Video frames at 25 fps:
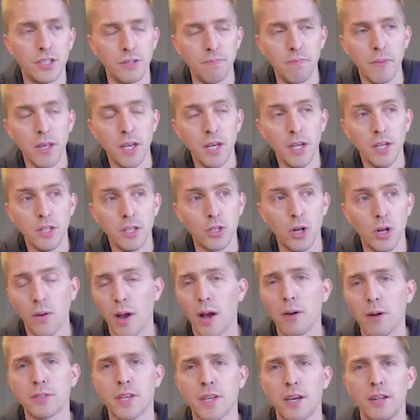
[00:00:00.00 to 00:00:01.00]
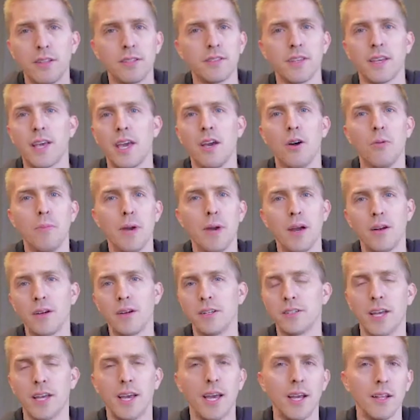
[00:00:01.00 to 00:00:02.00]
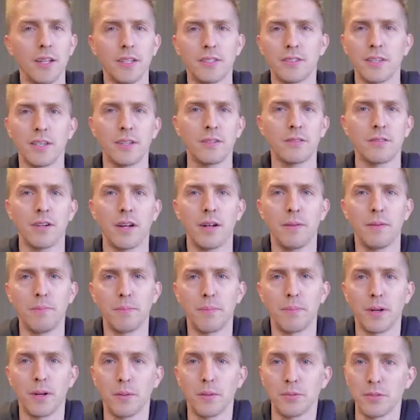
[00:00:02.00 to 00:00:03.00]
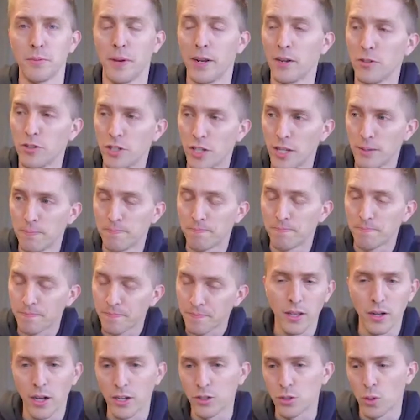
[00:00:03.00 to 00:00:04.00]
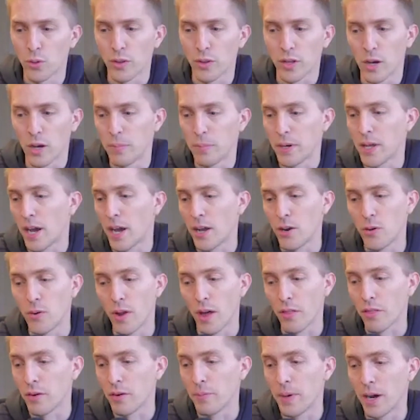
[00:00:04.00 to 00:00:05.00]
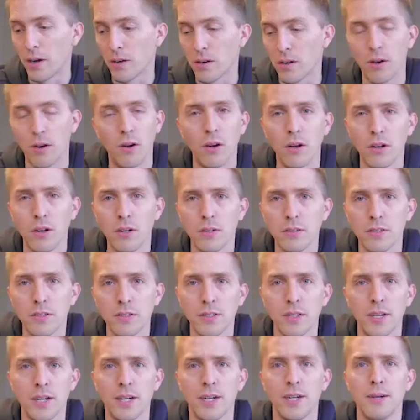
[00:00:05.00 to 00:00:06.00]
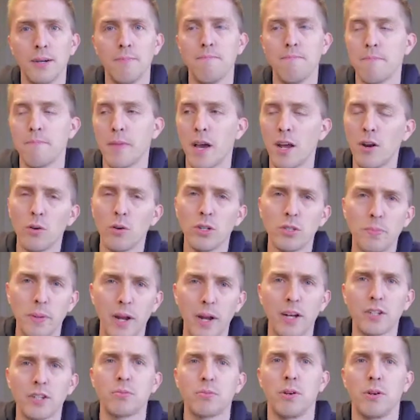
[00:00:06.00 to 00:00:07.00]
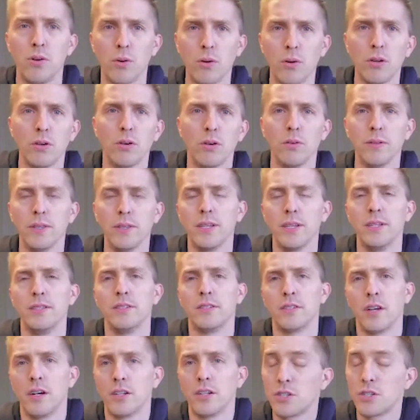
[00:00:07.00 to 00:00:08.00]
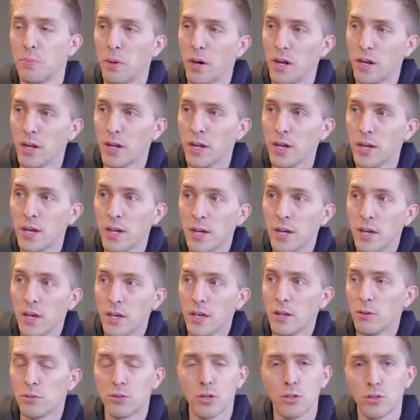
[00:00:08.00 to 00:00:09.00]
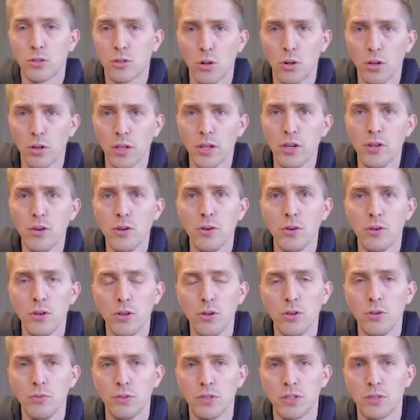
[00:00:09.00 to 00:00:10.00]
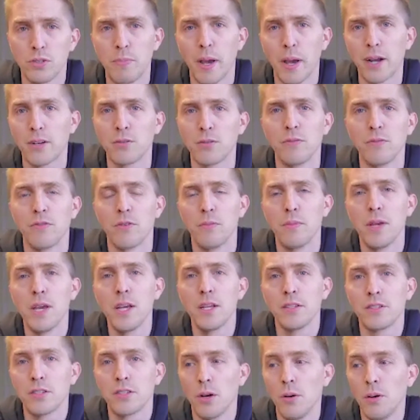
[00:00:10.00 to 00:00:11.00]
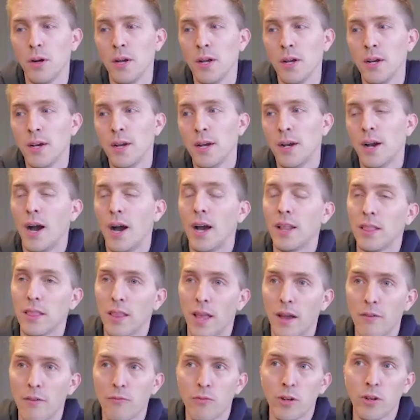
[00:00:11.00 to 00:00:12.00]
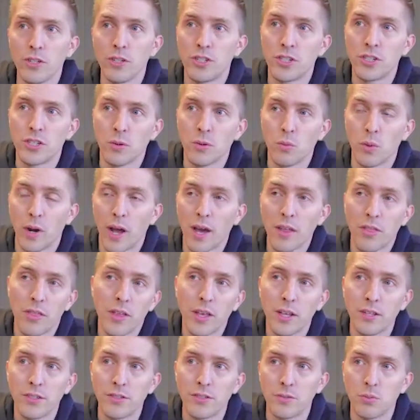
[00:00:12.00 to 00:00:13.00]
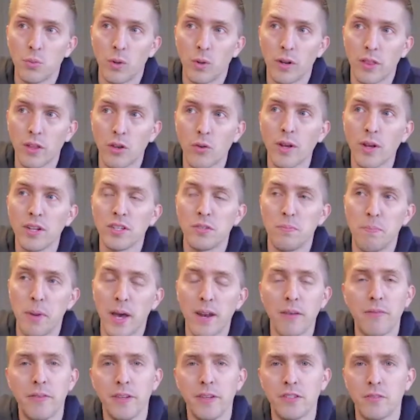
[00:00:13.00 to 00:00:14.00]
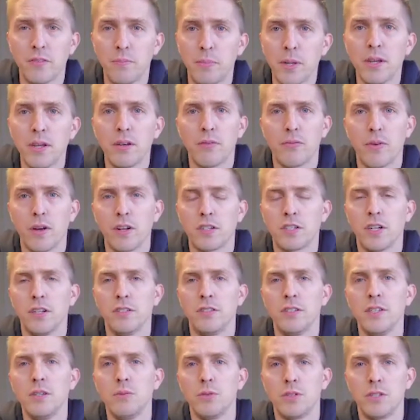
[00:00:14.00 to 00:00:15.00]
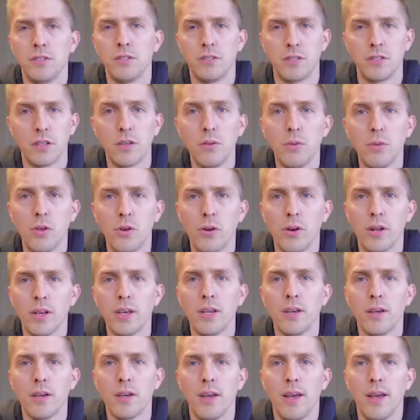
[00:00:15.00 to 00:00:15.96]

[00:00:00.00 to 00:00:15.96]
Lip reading: And so anyway, I was kind of this like Hail Mary to say, hey, let's like try to bring up some energy. And, I joined the company. I know nothing about cars. I'd always been entrepreneurial and such, but, totally new spectrum for me. And so I leveraged what I think is one of the greatest benefits of being a franchisee, which is the community.